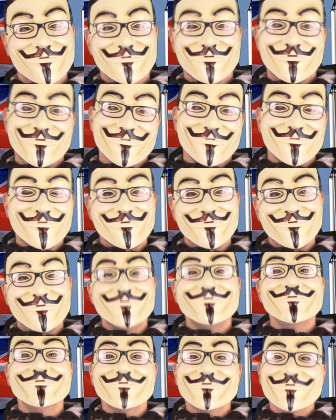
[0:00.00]
therefore
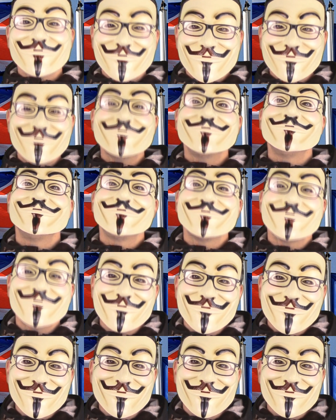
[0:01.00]
meaning he
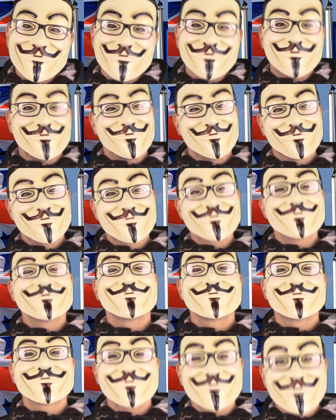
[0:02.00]
openly lied
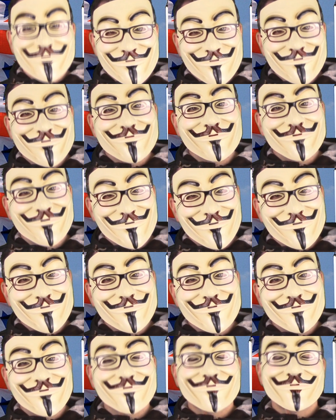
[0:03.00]
yet
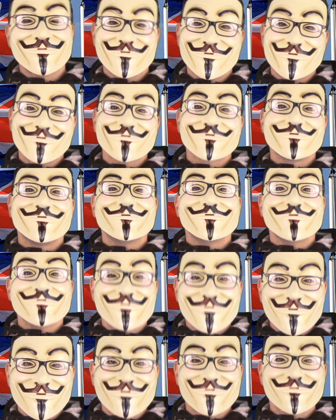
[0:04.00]
again to the
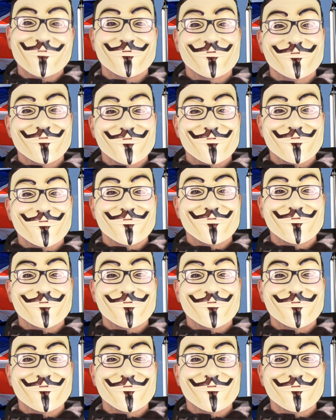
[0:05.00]
UK people.